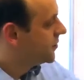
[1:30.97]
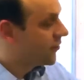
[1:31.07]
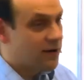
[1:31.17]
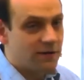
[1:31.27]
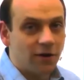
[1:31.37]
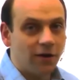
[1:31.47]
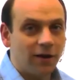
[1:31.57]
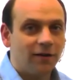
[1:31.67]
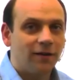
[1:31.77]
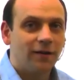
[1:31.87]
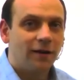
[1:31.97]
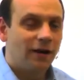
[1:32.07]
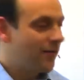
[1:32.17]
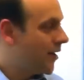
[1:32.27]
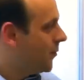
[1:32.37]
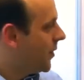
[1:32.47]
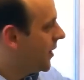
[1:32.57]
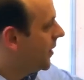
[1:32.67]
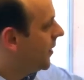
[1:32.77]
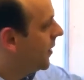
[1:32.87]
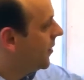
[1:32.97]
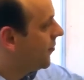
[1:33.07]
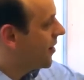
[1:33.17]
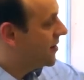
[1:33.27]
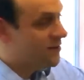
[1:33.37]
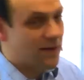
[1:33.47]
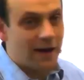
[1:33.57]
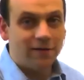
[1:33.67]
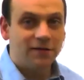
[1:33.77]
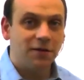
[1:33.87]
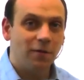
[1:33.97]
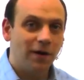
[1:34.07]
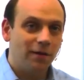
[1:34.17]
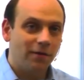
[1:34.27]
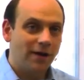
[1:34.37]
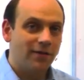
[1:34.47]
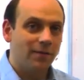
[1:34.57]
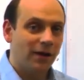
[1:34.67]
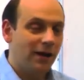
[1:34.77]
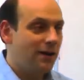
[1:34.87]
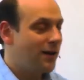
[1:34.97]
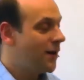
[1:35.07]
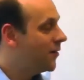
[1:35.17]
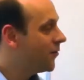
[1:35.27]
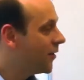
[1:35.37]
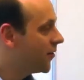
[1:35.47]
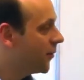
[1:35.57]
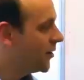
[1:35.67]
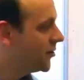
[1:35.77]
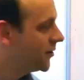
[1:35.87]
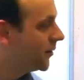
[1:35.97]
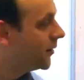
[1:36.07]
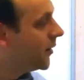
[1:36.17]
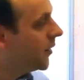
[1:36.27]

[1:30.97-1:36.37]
straight solid and there'd be a, an arrest there as you went gave up the latent heat of transformation.